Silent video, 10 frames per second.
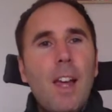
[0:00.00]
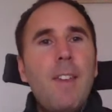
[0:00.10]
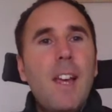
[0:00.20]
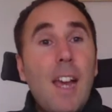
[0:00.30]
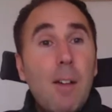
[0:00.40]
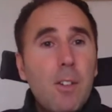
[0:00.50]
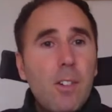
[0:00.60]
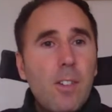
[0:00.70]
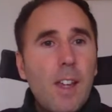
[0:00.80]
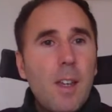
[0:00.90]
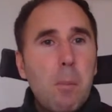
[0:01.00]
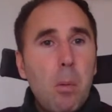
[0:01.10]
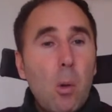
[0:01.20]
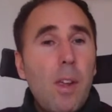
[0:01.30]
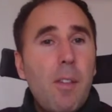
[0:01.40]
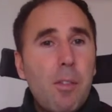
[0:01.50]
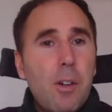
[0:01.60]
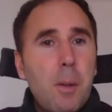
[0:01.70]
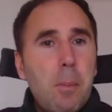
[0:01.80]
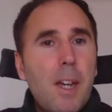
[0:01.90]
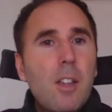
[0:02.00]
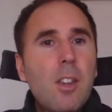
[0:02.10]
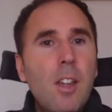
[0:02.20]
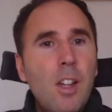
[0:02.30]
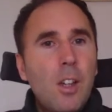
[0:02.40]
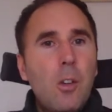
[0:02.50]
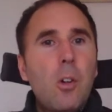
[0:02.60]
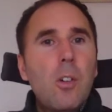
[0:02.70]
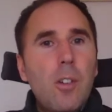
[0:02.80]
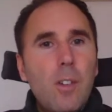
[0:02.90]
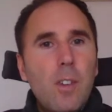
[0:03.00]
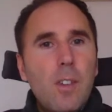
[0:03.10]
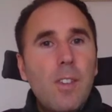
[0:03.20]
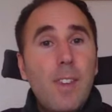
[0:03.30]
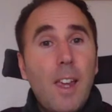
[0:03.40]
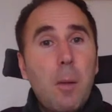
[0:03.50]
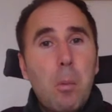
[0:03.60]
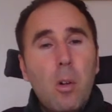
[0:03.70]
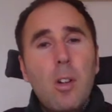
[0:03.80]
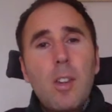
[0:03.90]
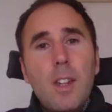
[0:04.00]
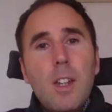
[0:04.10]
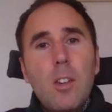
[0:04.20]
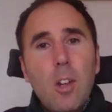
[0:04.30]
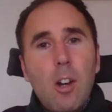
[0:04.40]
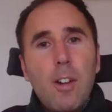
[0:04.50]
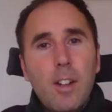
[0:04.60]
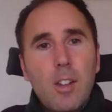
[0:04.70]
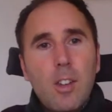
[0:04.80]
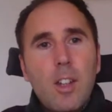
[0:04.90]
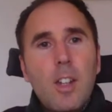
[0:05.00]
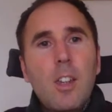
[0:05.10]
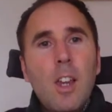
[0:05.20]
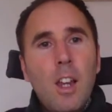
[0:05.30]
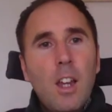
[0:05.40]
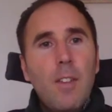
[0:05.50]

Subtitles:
And then Gavin just said, employ the very best, not just as a tick box CSR exercise.